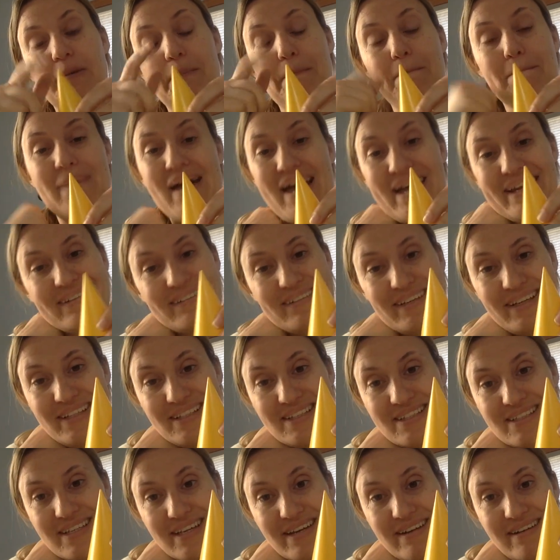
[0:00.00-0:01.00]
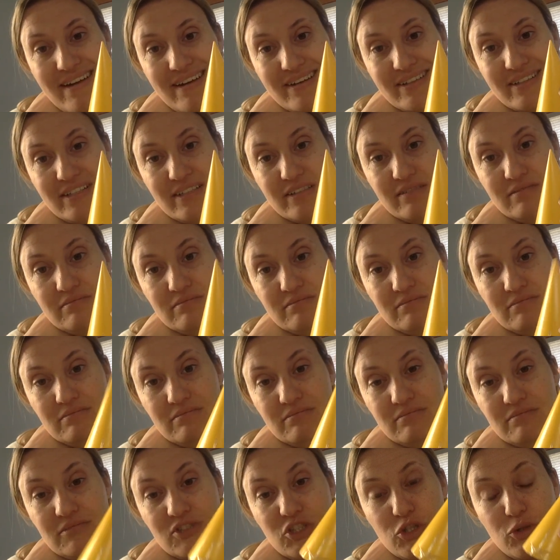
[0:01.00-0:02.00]
but it's connected
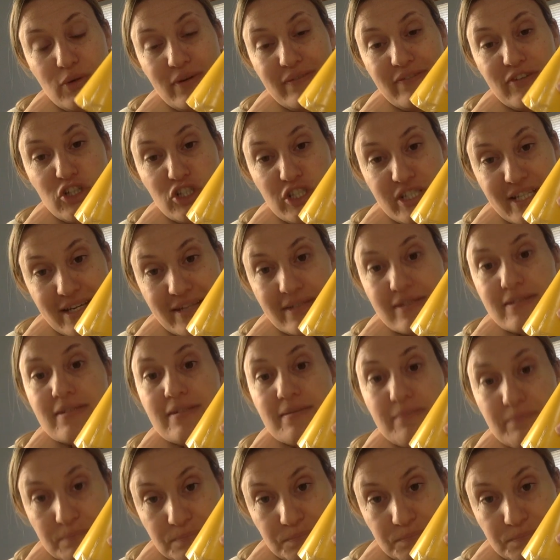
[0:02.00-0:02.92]
to a vertex.